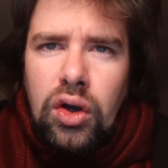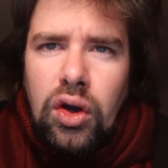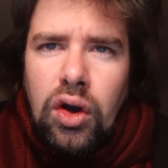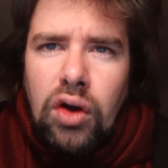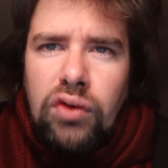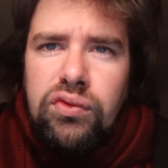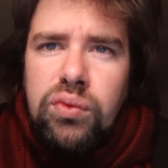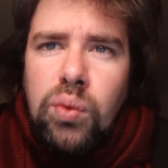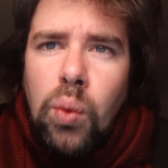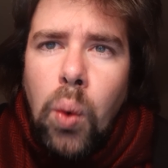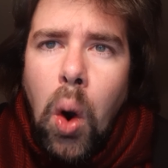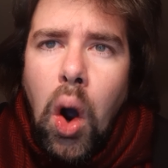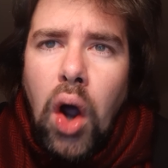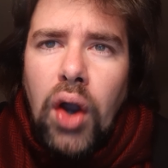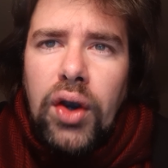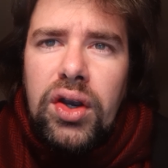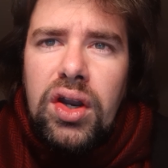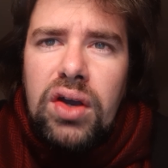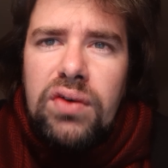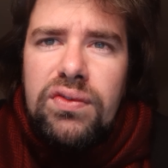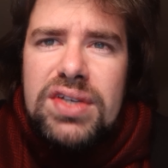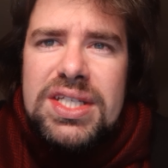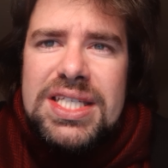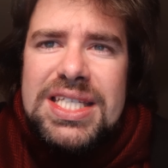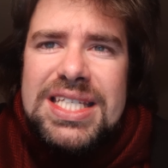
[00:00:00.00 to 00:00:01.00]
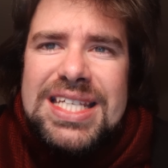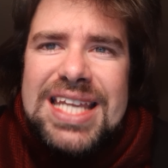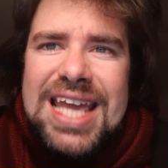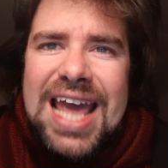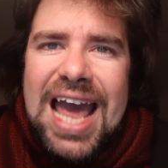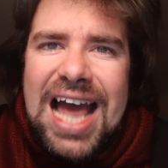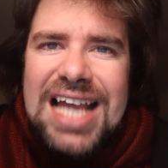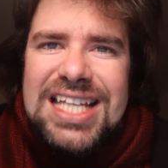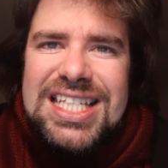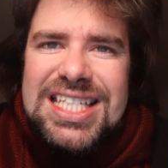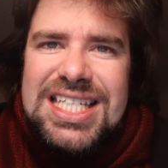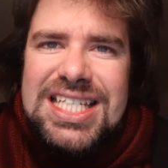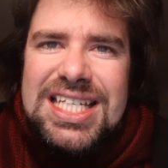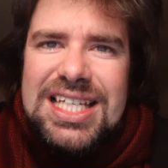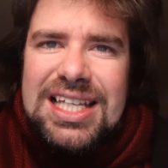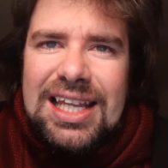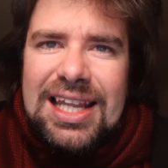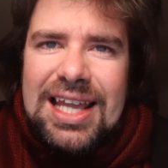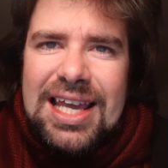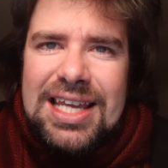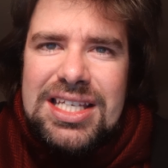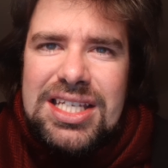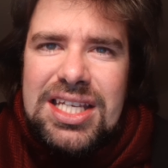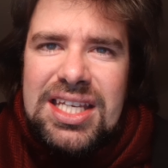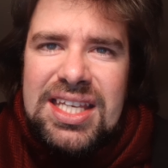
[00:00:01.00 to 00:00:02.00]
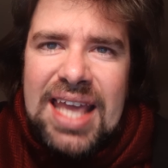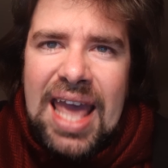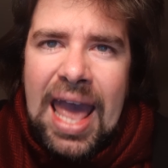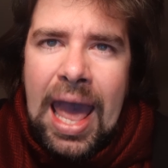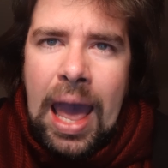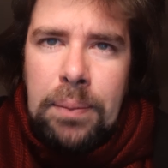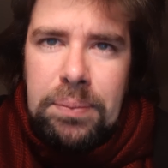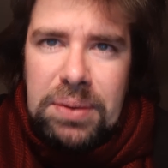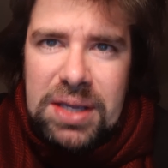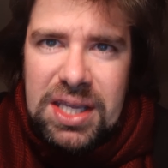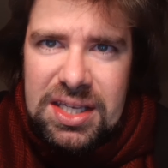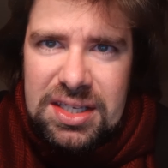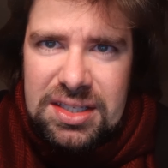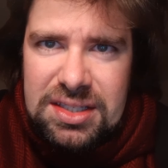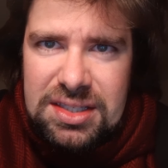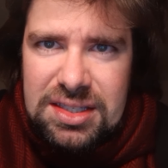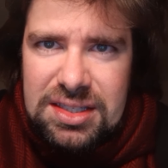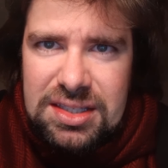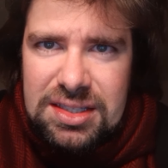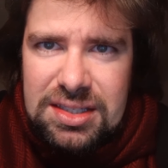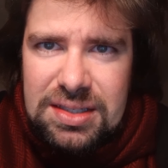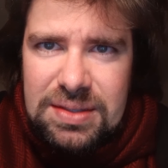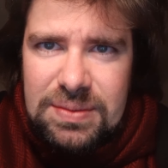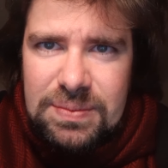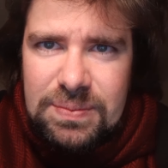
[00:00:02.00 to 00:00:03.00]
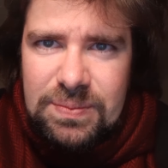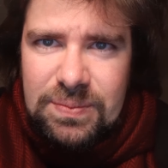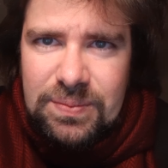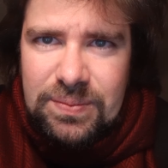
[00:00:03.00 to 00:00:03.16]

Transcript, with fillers: of one of his castellated abbeys.